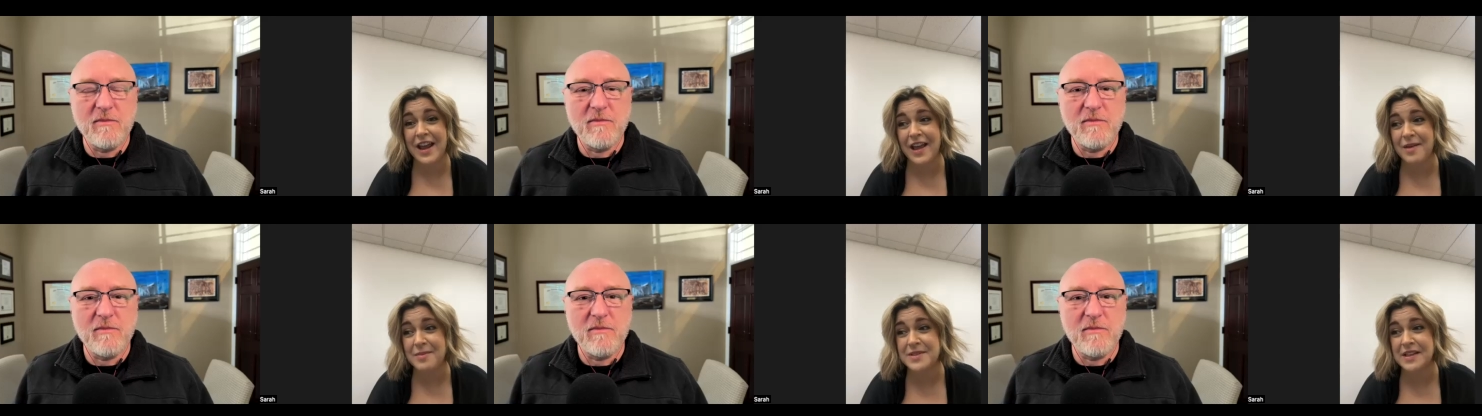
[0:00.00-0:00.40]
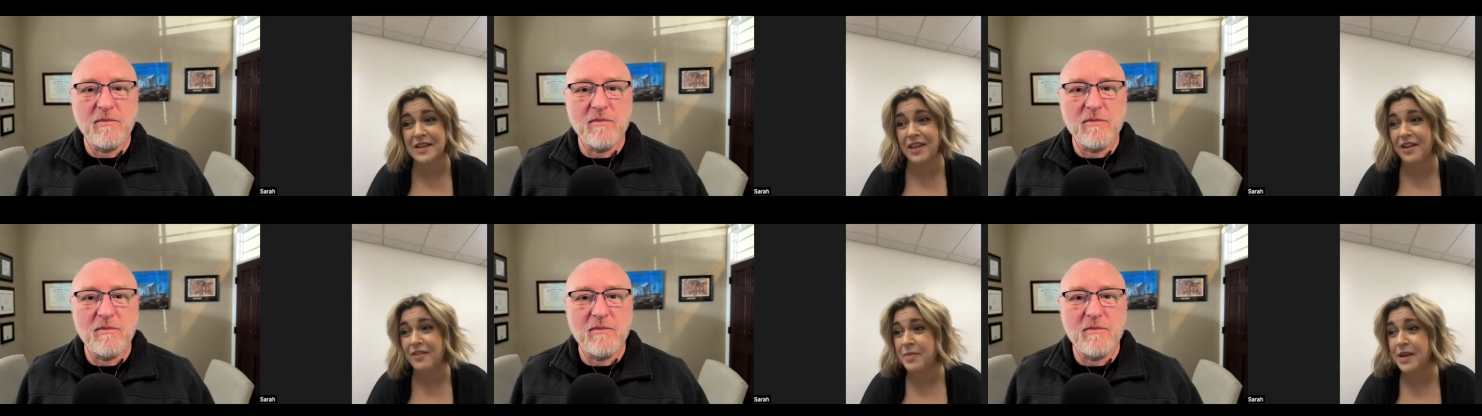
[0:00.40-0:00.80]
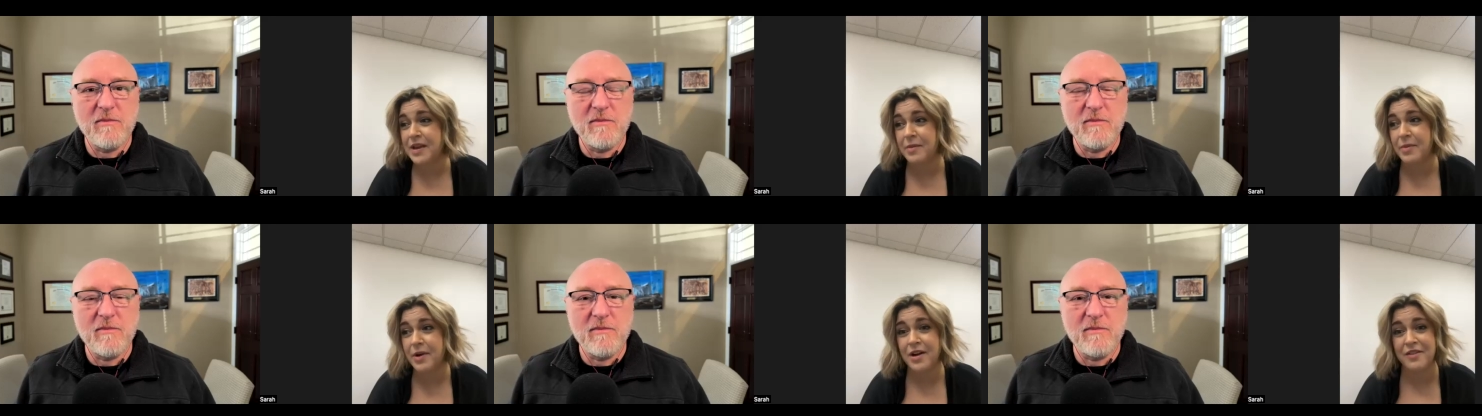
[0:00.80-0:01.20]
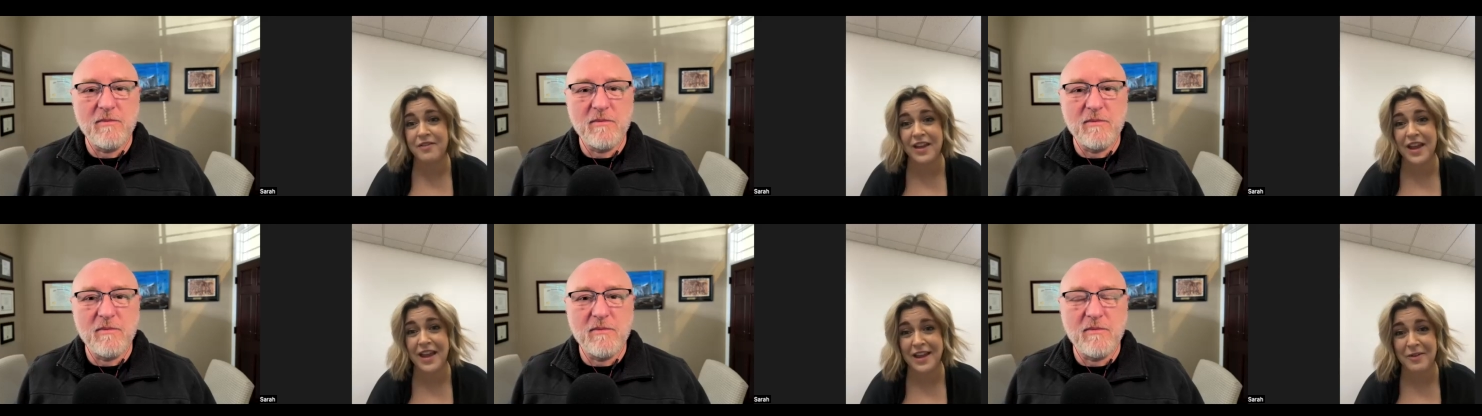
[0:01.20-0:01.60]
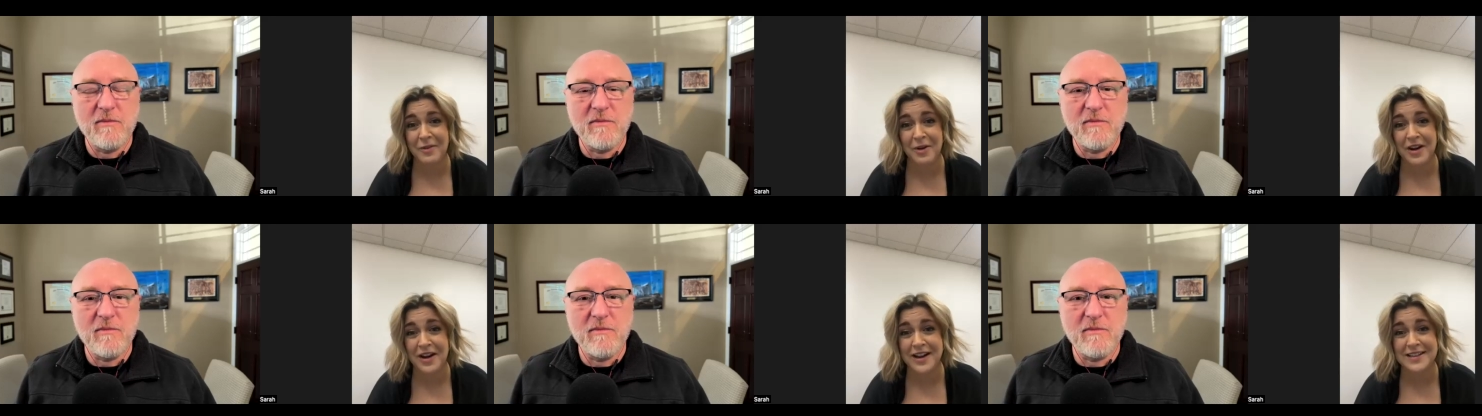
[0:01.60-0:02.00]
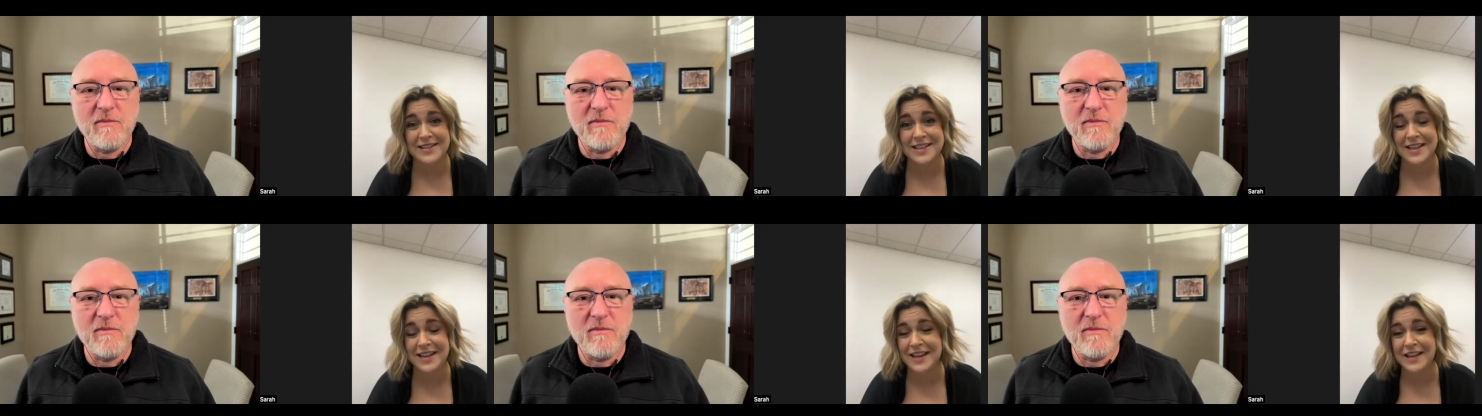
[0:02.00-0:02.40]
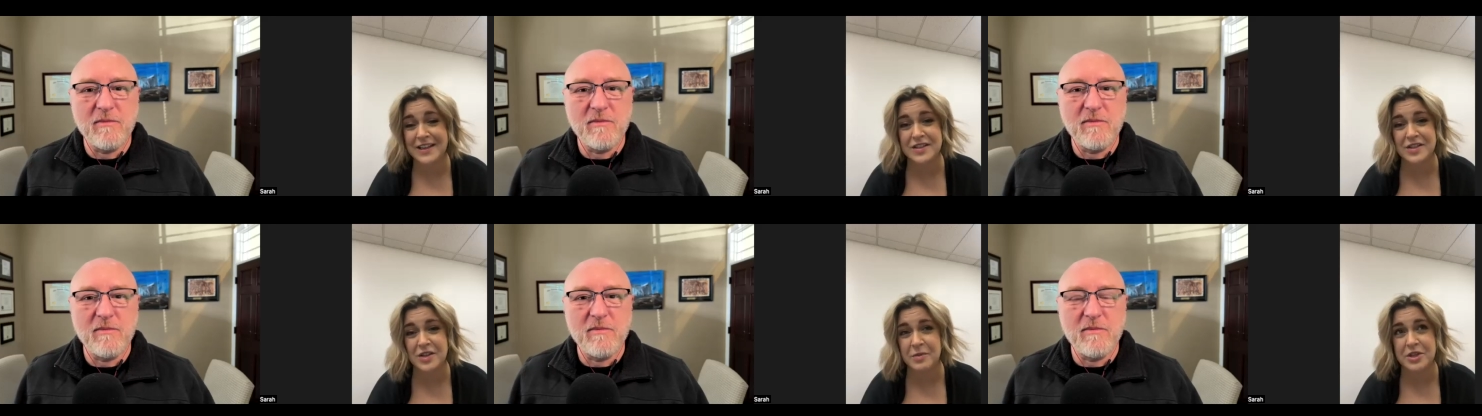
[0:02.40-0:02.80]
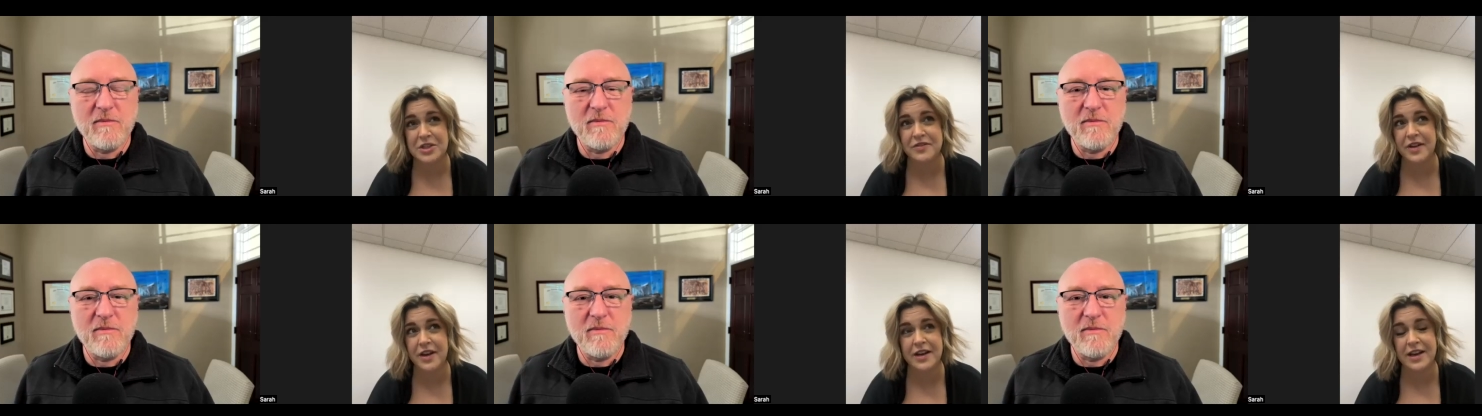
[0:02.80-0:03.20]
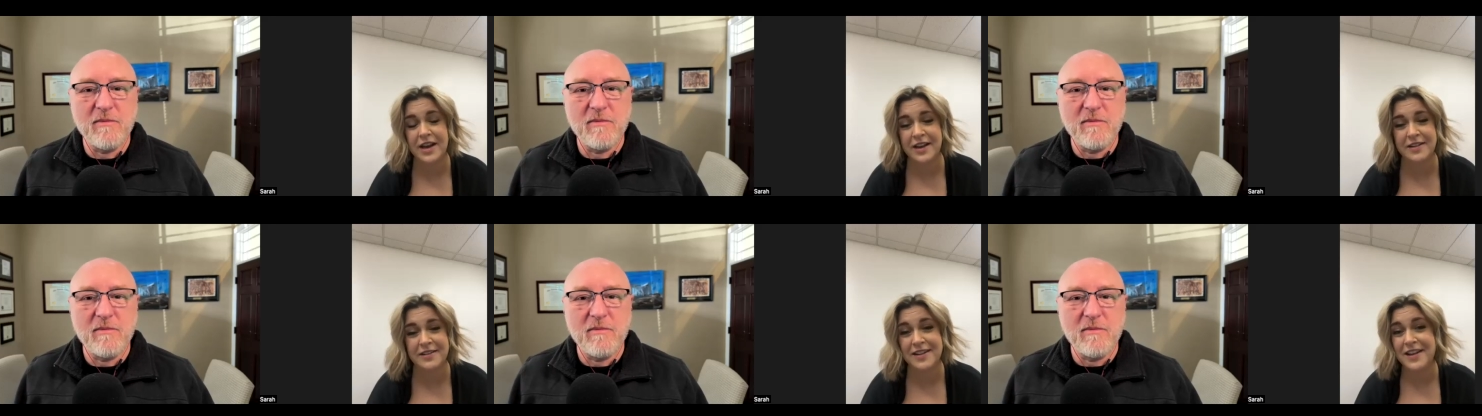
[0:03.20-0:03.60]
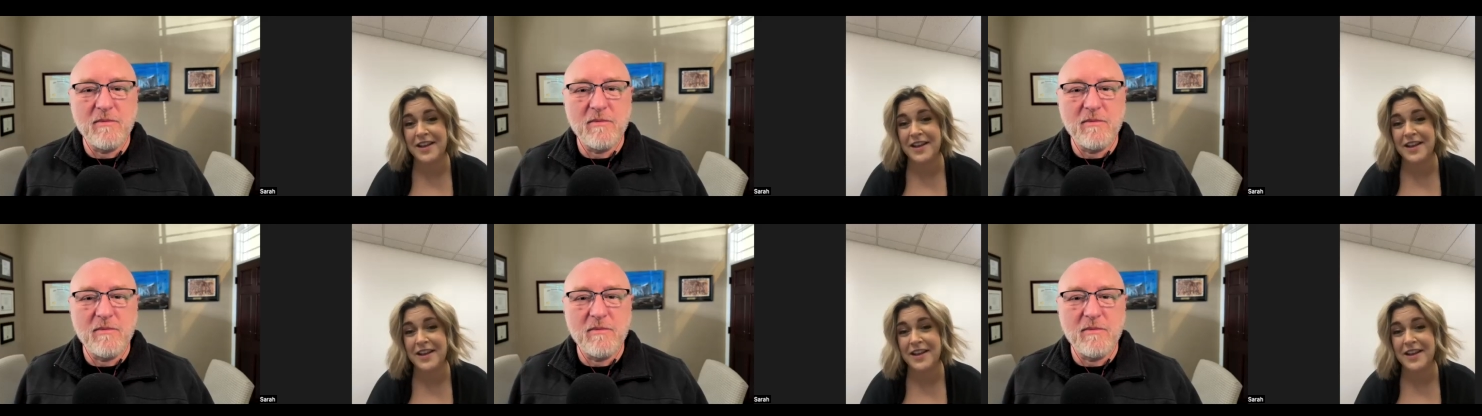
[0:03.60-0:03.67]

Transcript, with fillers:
Speaker 1: absolutely love being a part of it, and organizing it is so much fun, and